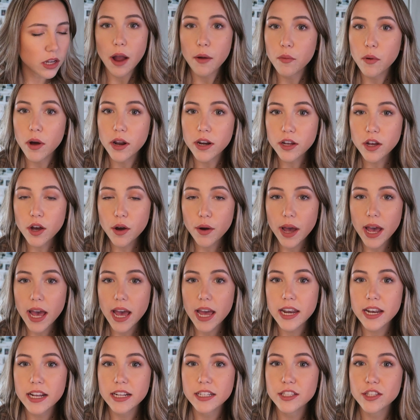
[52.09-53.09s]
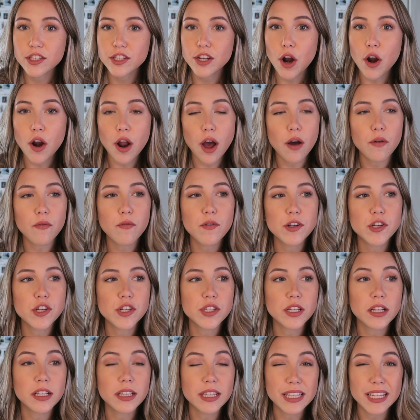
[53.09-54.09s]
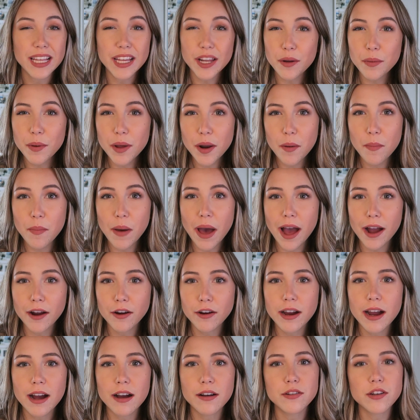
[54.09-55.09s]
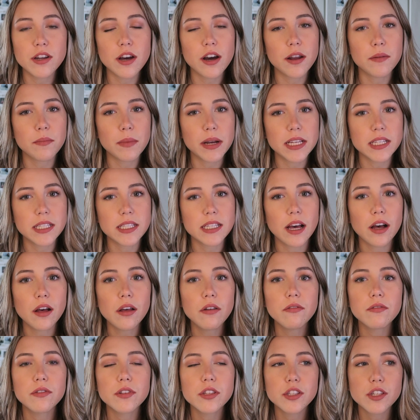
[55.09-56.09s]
I want to go ahead and start off with just a little bit of background on myself.